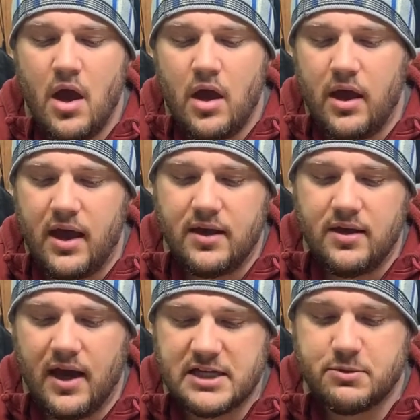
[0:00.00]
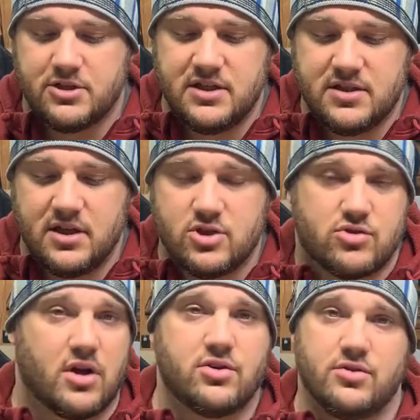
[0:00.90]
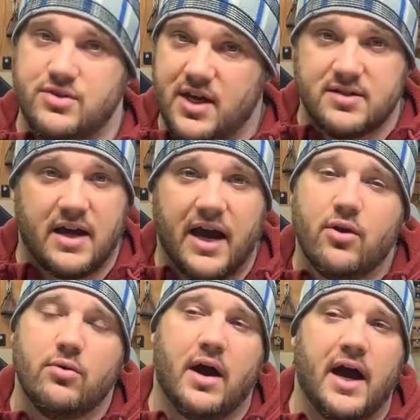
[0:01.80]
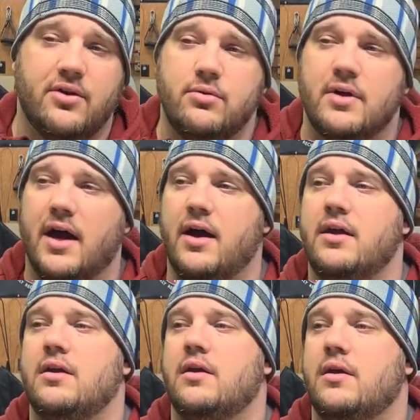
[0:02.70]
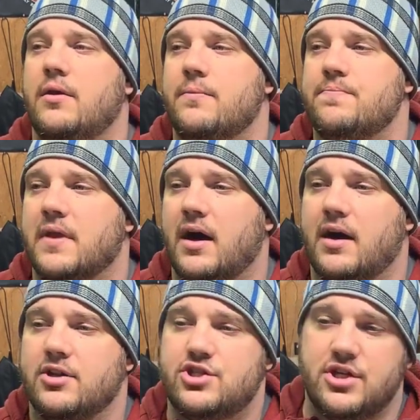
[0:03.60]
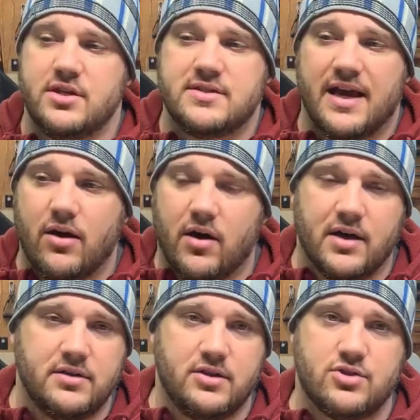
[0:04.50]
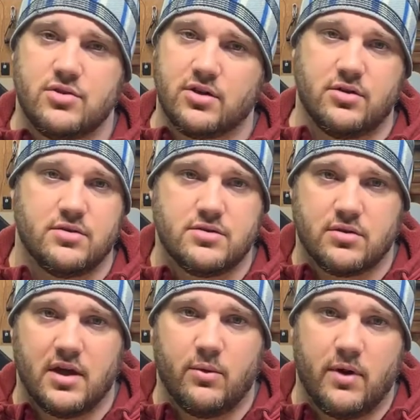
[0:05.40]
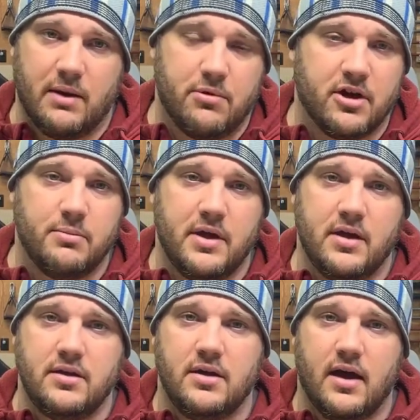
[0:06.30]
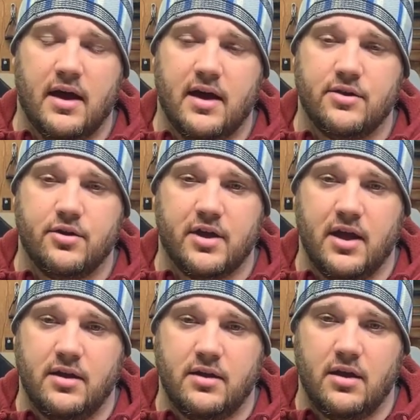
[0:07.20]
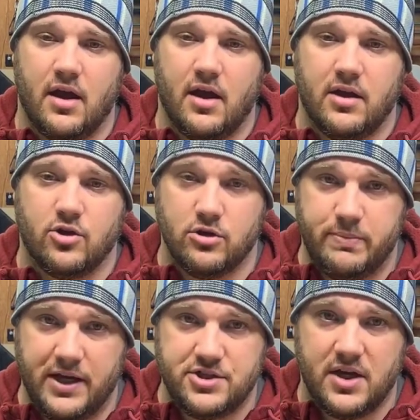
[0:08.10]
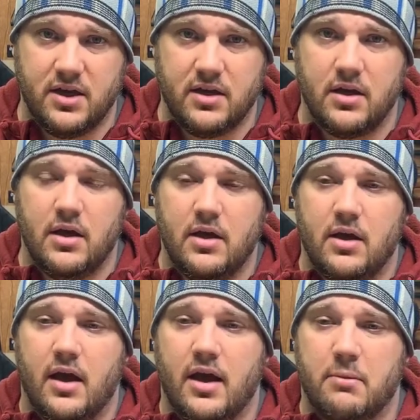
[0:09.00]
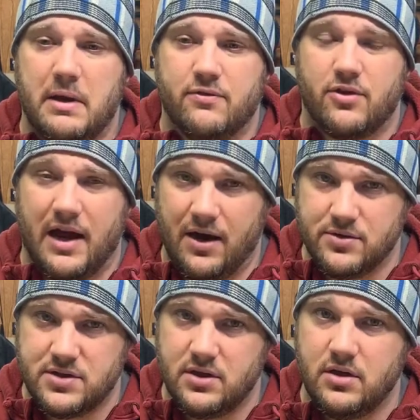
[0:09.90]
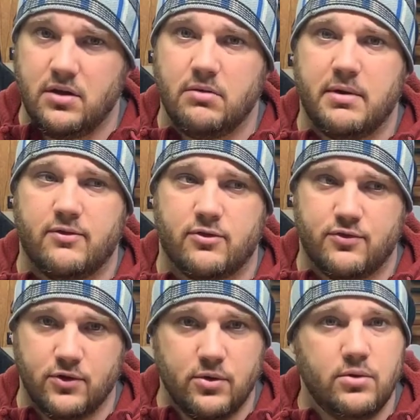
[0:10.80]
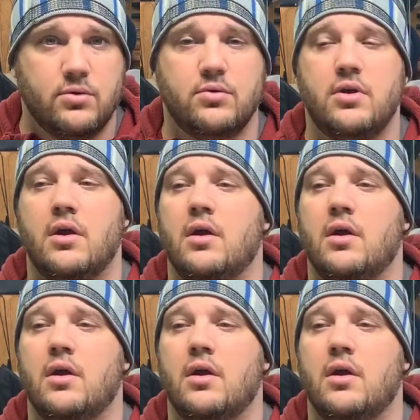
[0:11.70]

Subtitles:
And expertise of the instructors. Yes, I do not chintz out on the instructors. Okay, when I bring them in, they're getting a good paycheck, and I pay for the housing, pay for food,